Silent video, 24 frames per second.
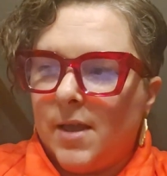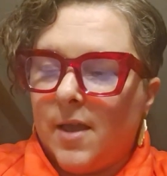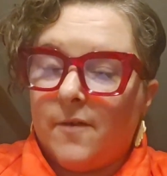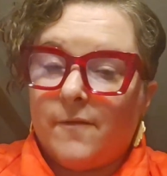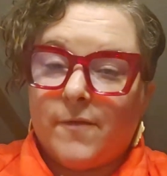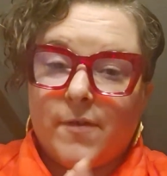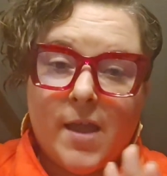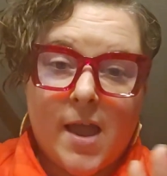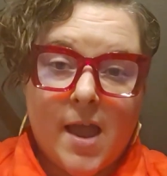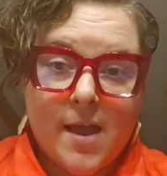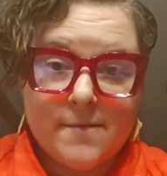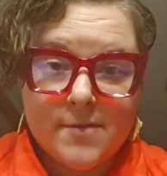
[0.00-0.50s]
If
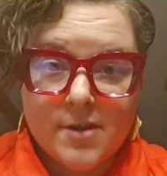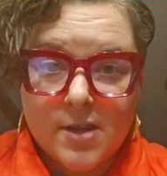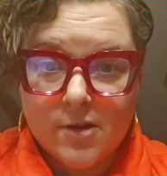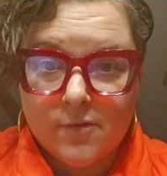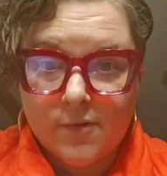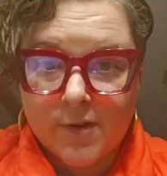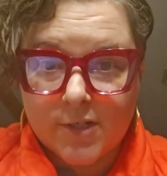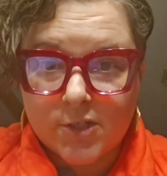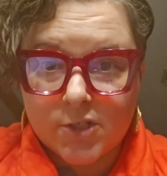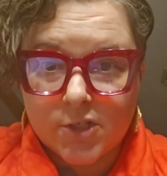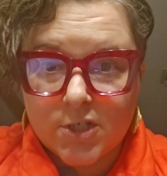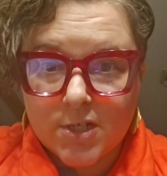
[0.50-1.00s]
you have any
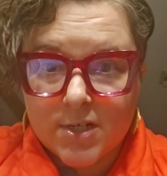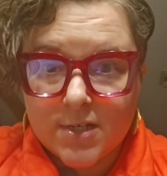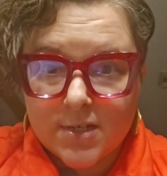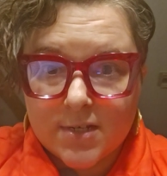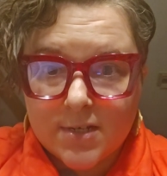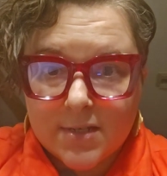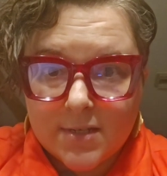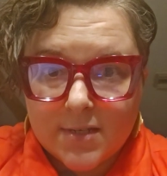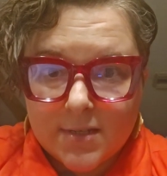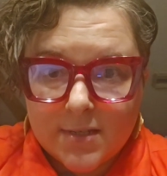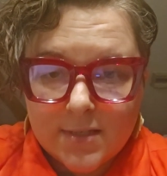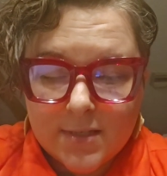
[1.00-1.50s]

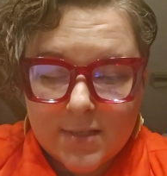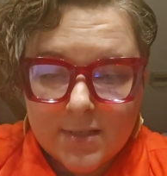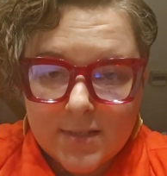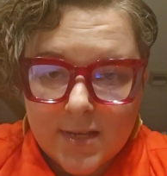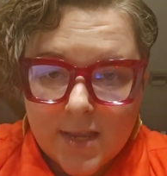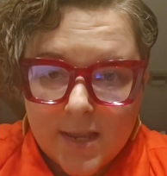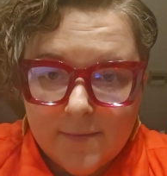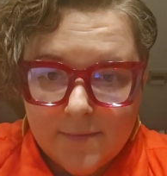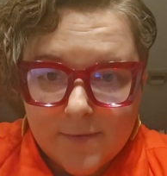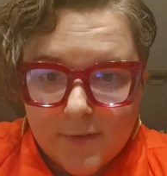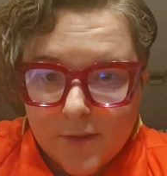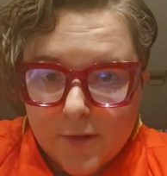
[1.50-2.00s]
questions,
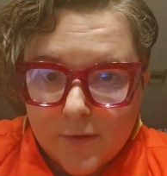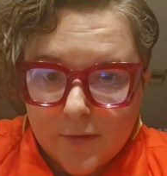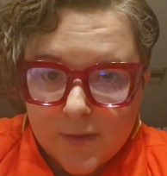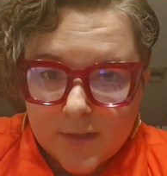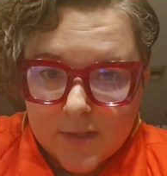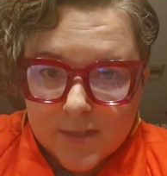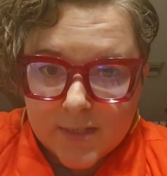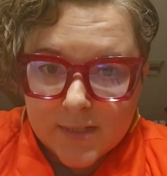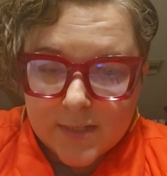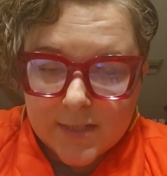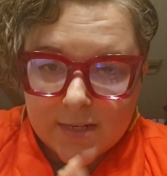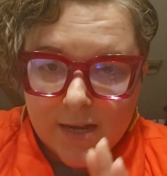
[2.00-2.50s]
even though
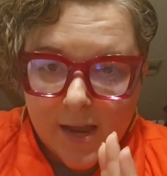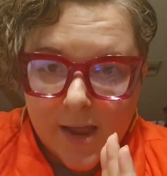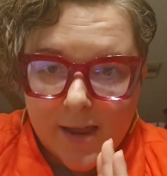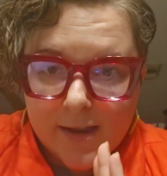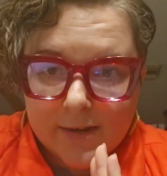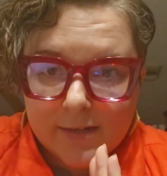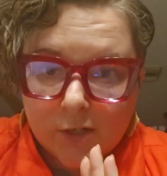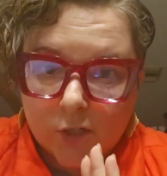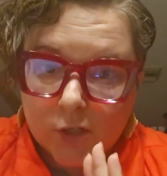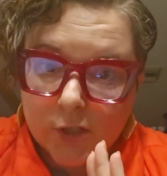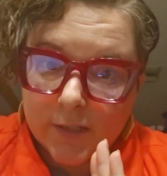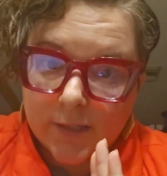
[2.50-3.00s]
this is
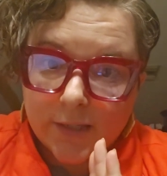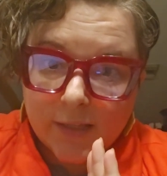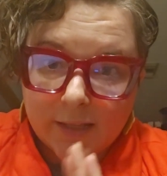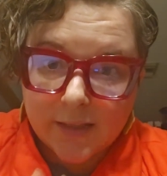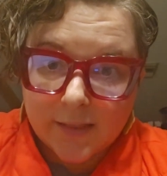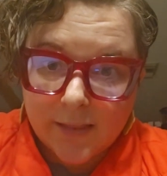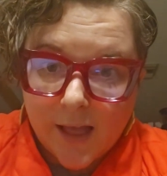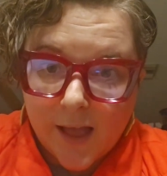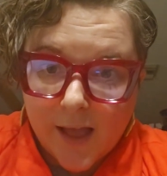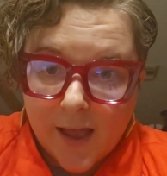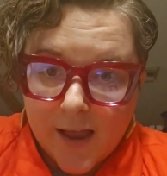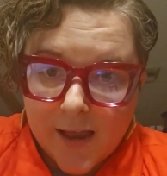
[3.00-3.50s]
not currently
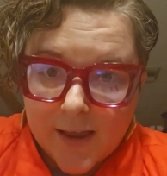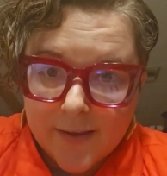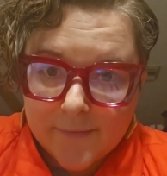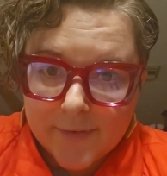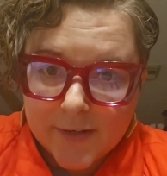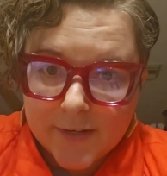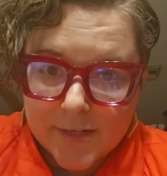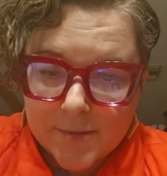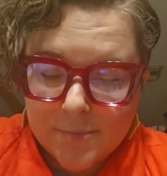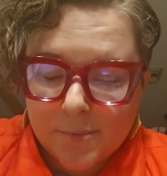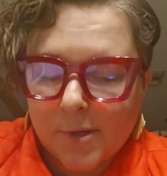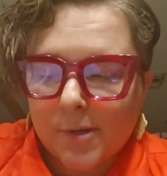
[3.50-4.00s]
live, it
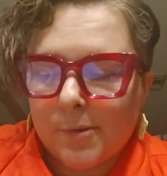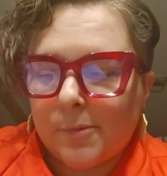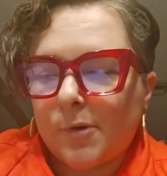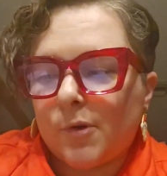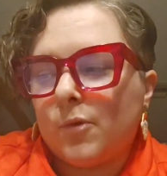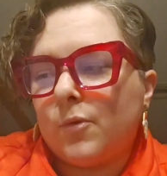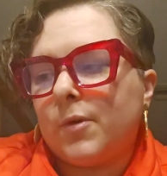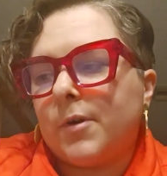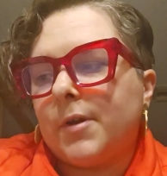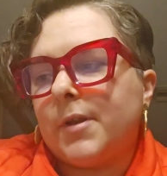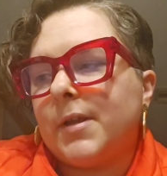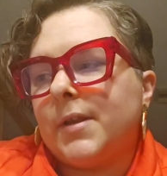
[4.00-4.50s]
is
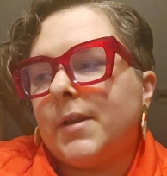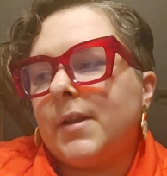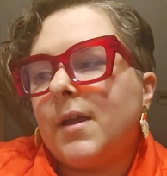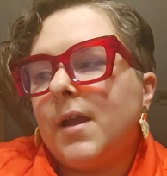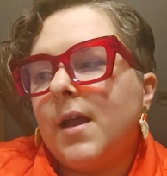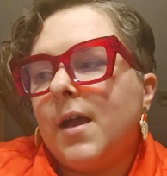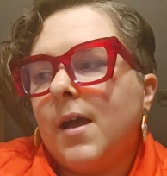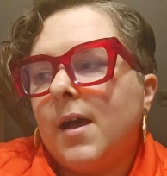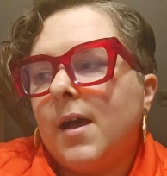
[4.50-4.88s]
pre-recorded,